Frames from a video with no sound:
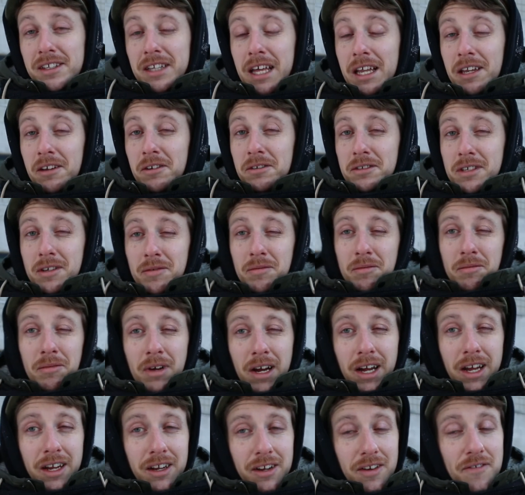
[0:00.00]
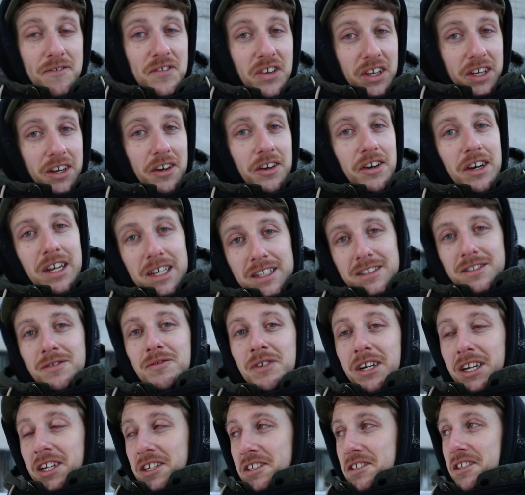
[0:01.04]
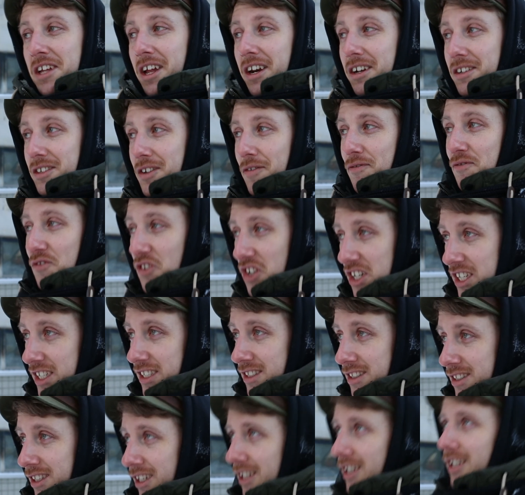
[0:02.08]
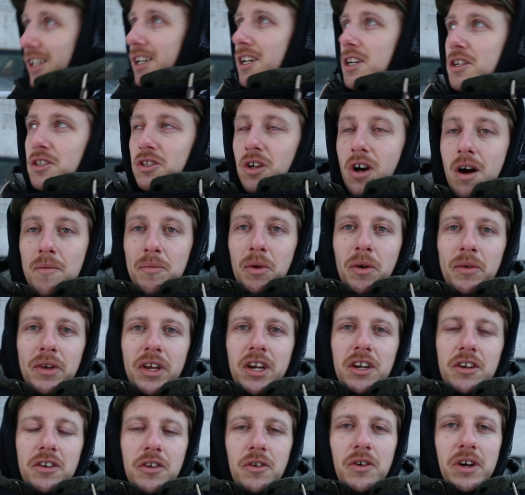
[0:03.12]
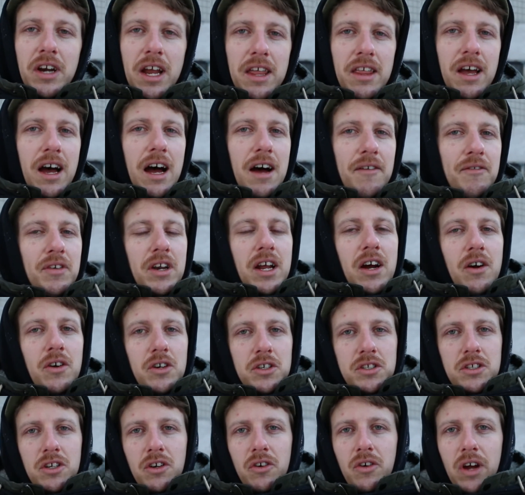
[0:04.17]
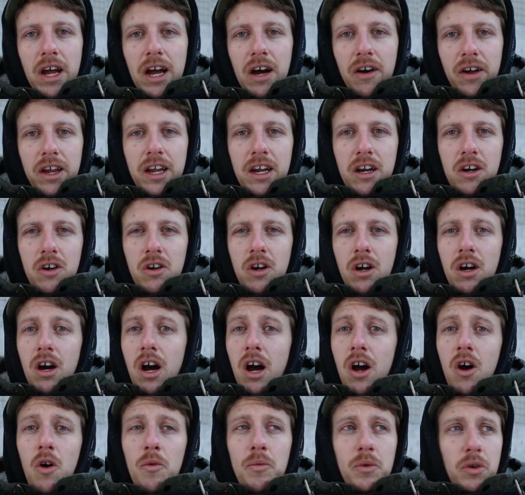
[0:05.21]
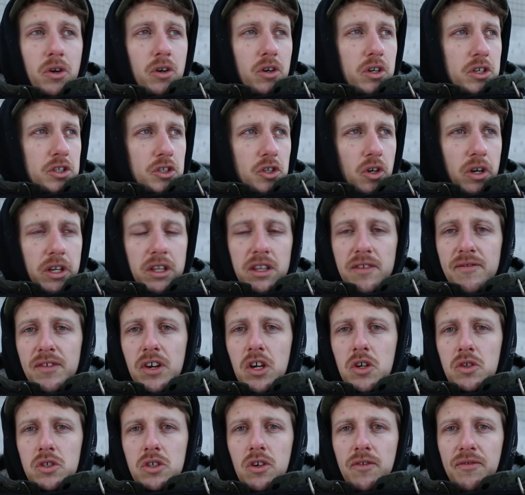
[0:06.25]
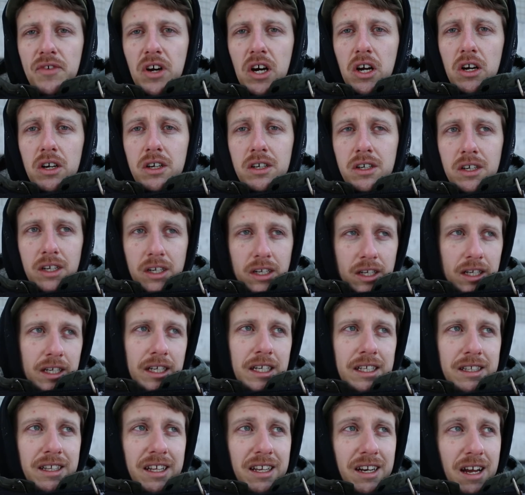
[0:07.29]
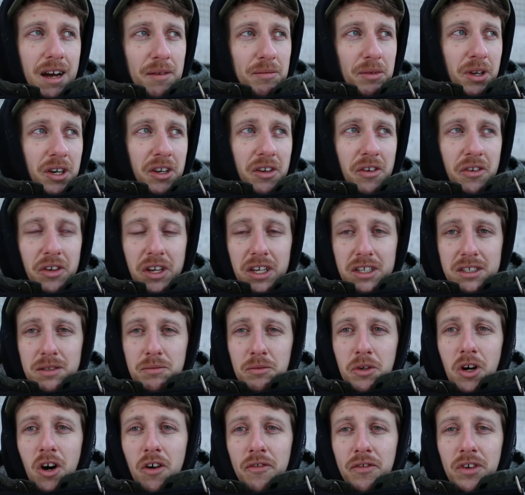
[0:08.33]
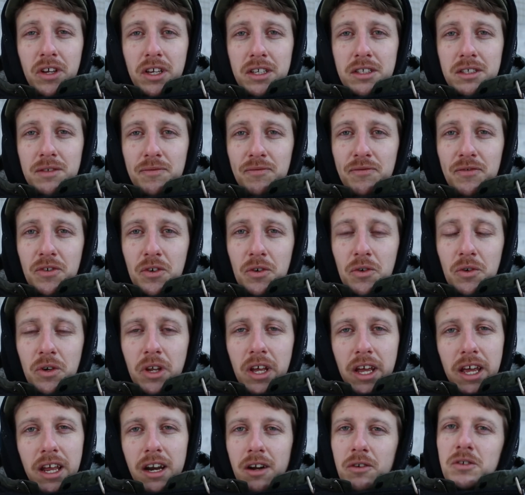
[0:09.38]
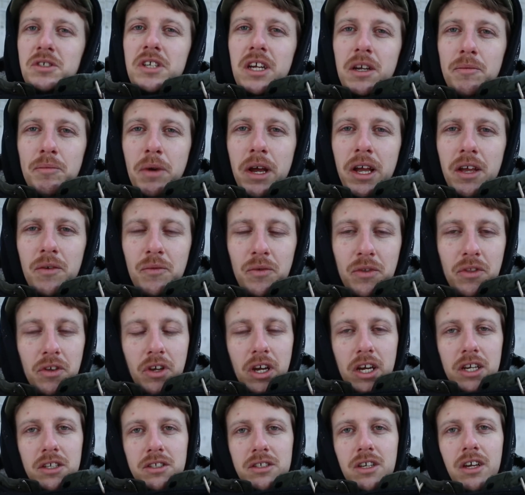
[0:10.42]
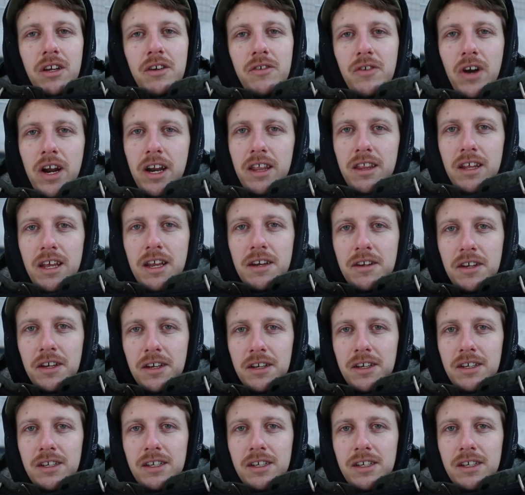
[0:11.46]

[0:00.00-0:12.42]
That little tip of my finger is really starting to freeze. So I'm probably gonna do another half an hour or so out here. I hope you're enjoying the video so far. Then I'm gonna go get some coffee and some food, and I'll check back in with you guys right at the end.